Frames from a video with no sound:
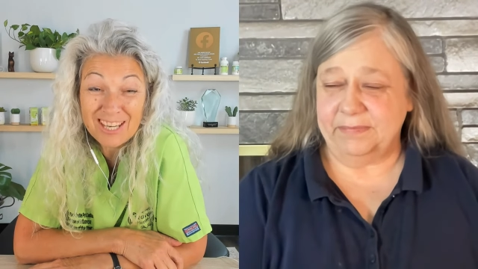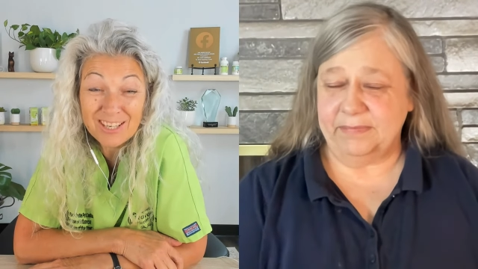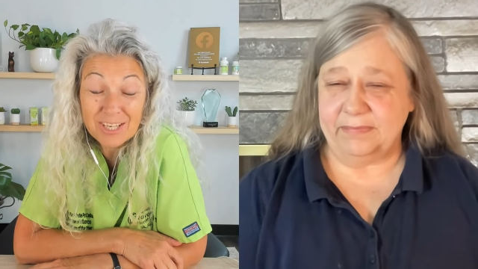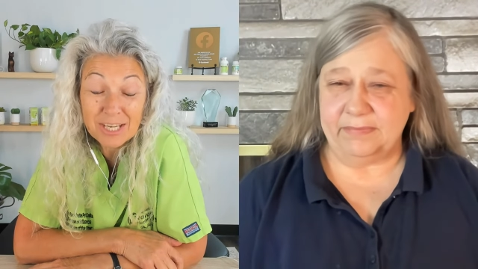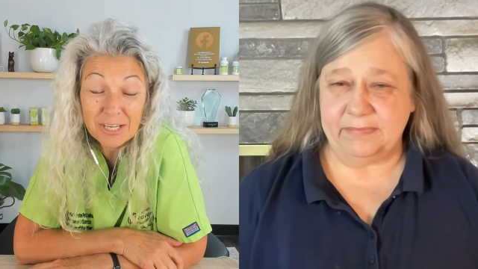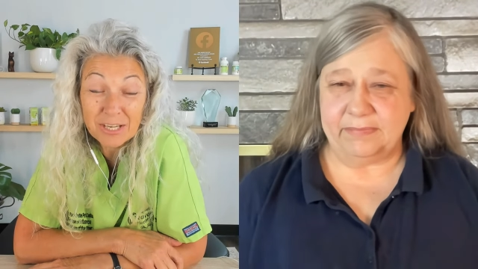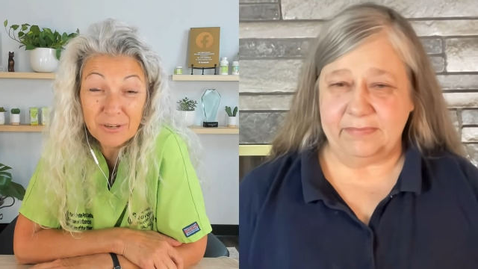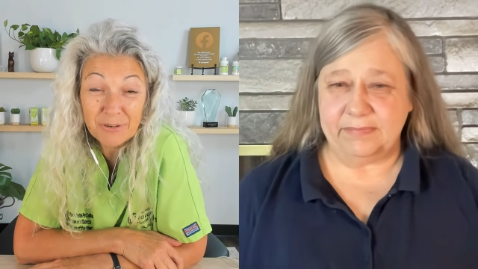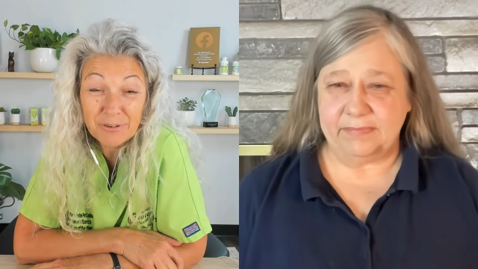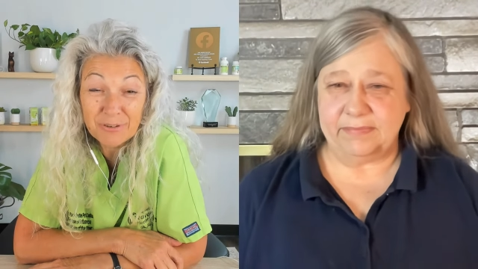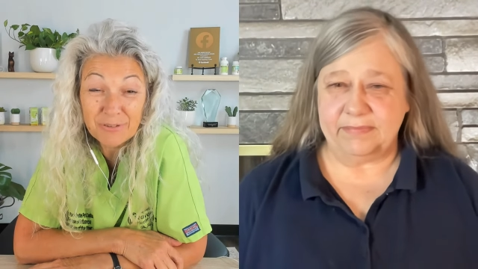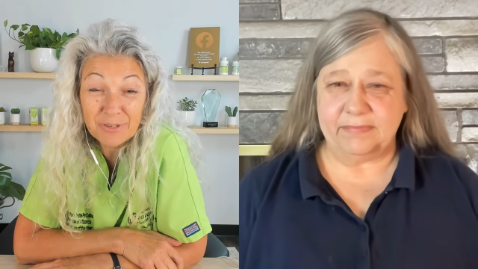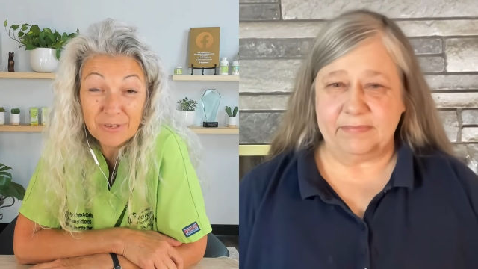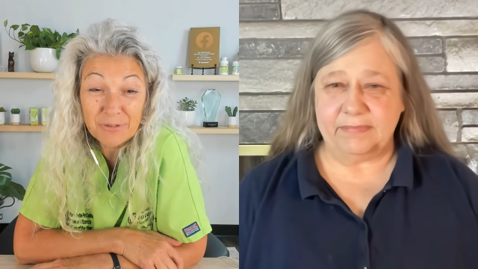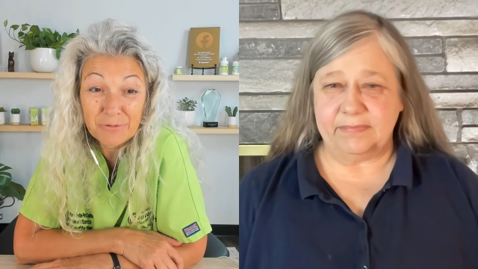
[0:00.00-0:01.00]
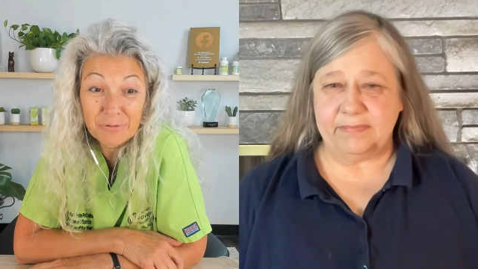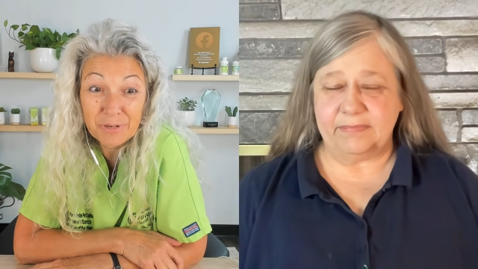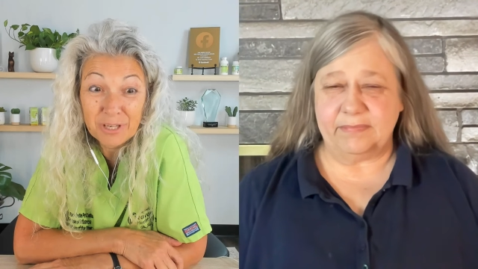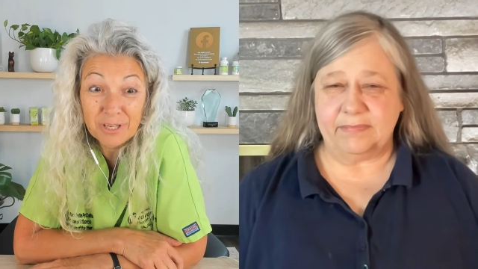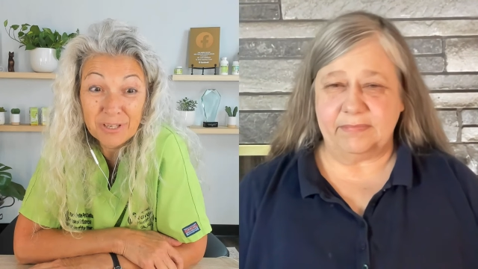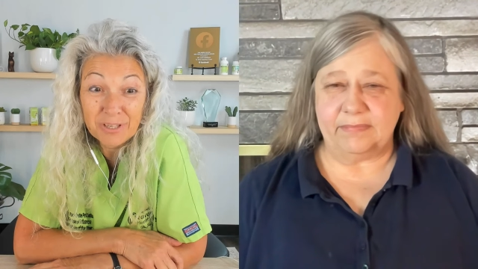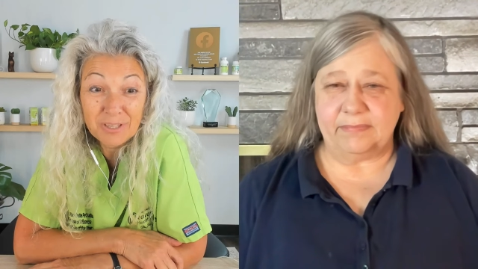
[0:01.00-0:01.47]
Speaker 1: taking her to
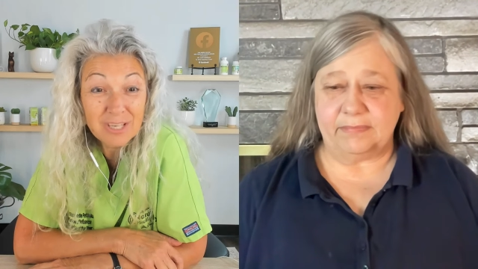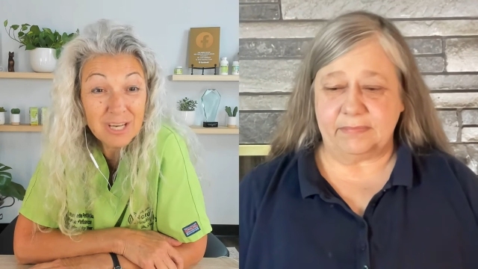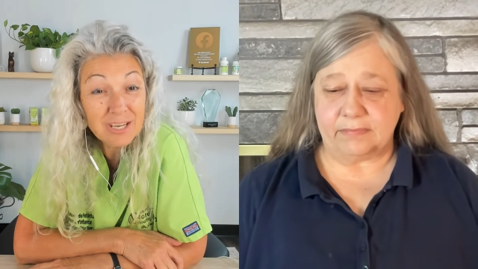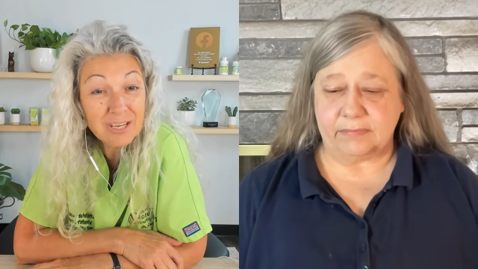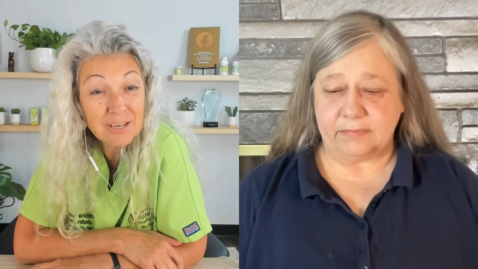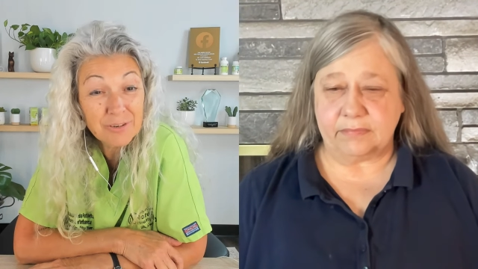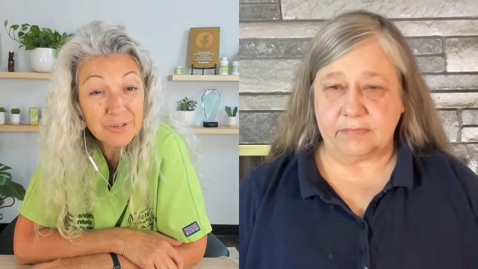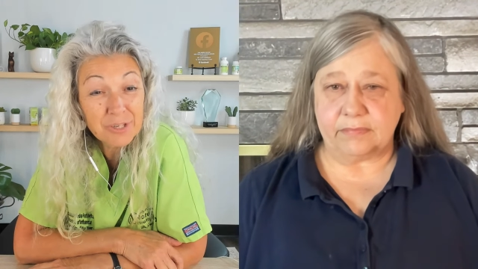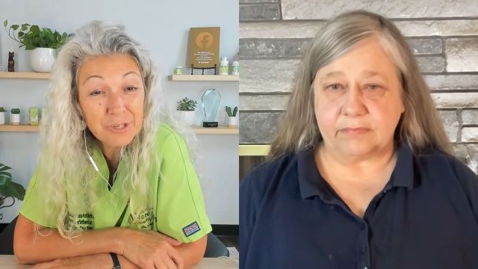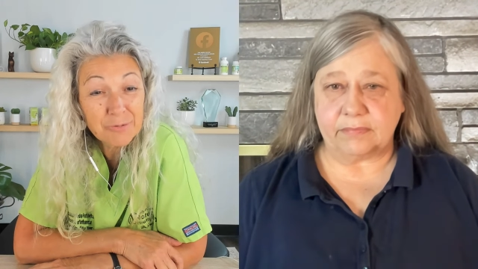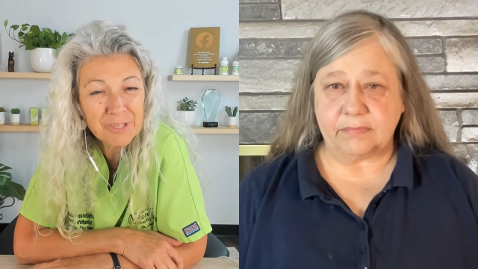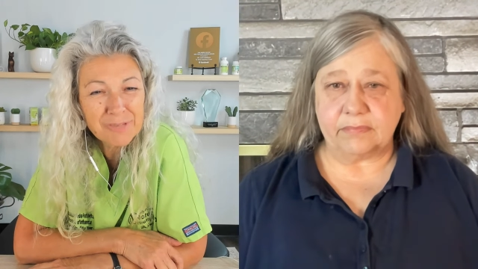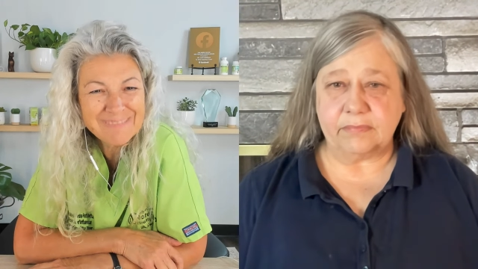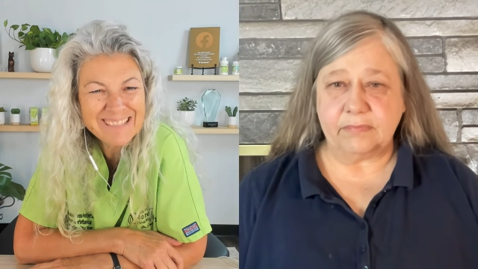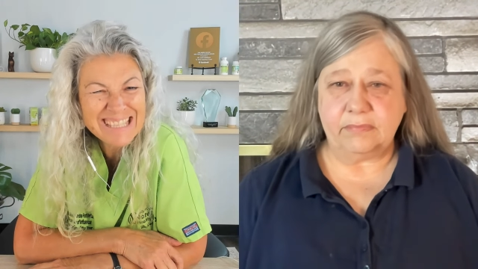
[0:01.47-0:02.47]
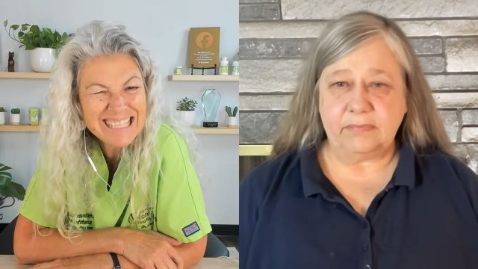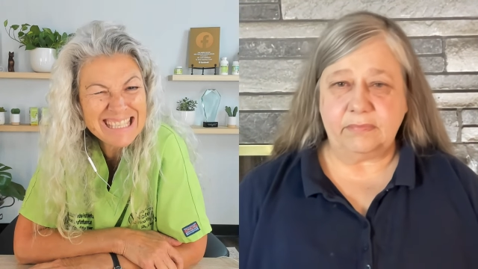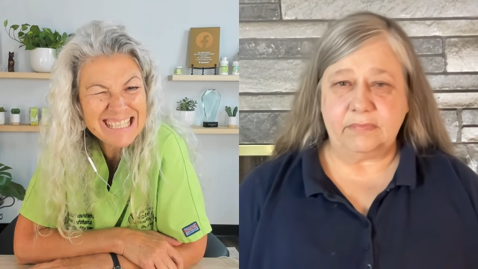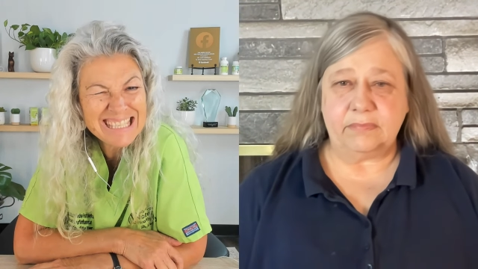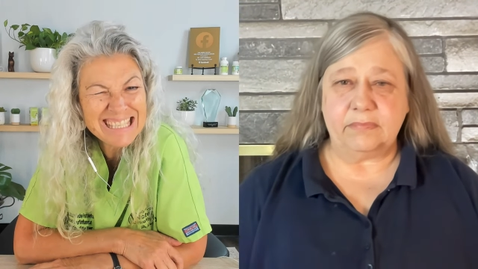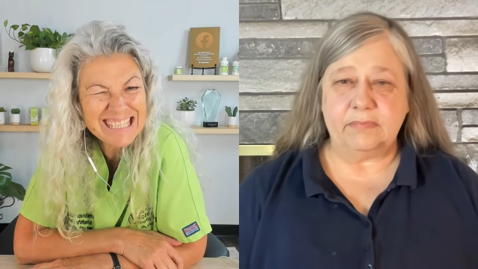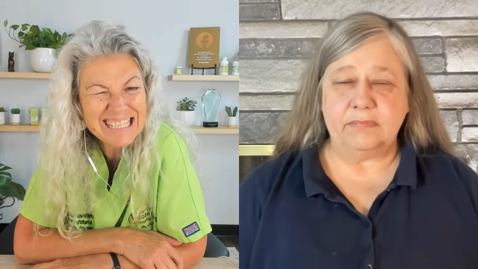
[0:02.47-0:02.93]
a daycare situation,
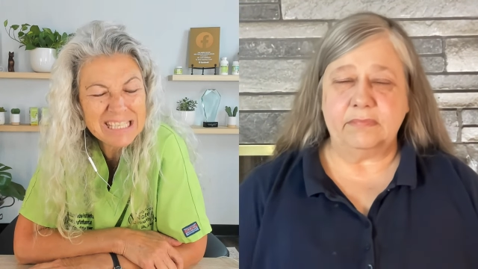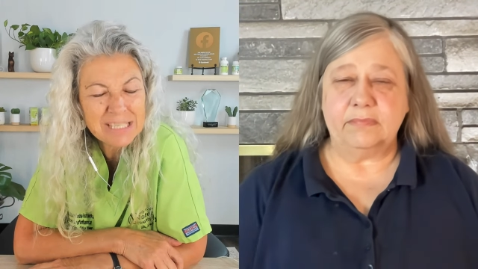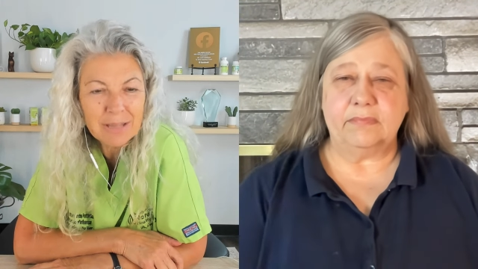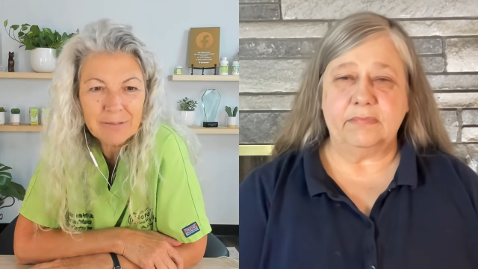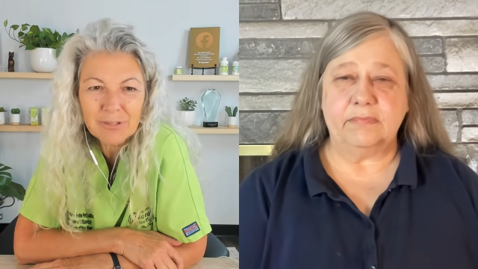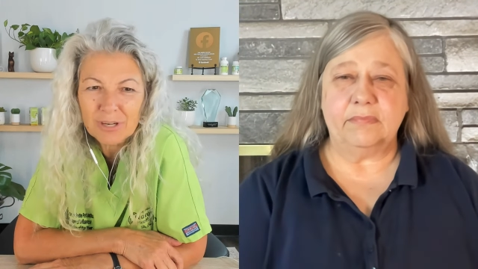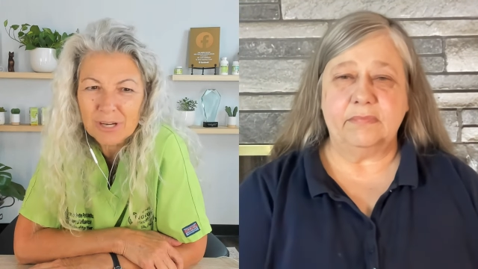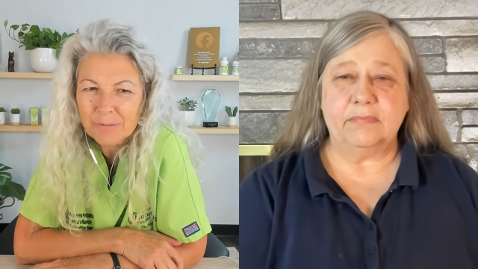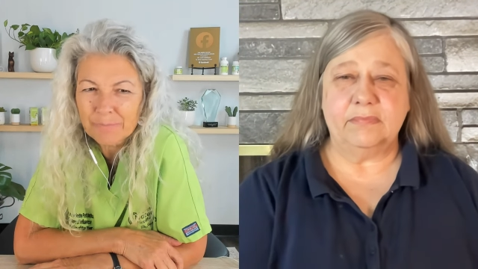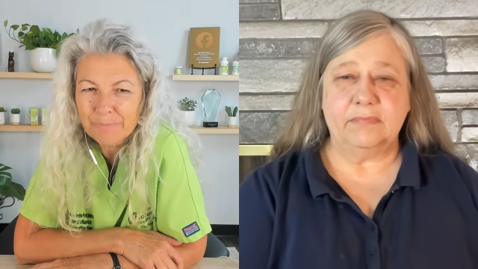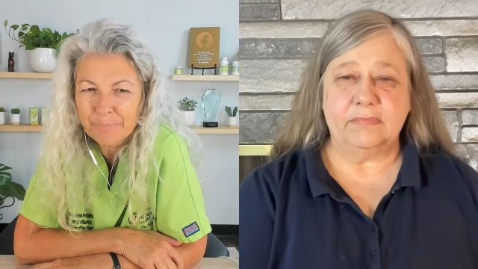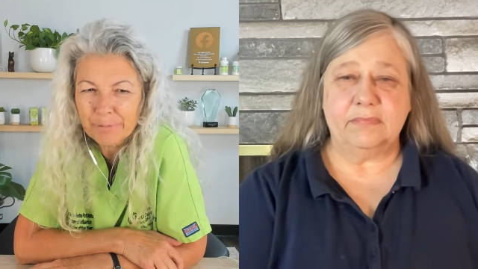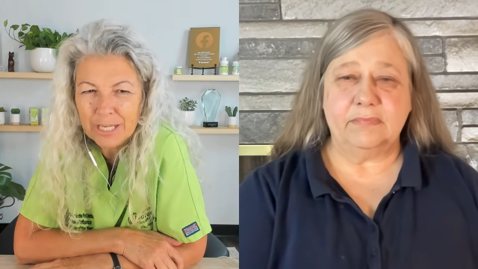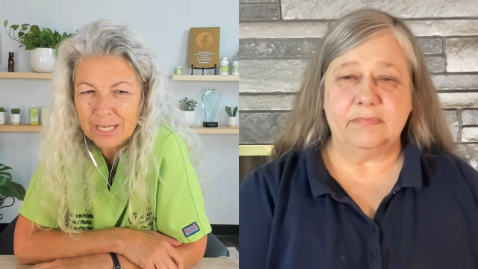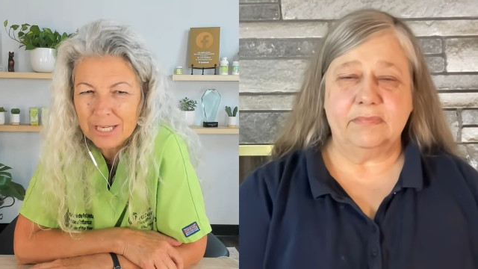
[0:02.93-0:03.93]
dog play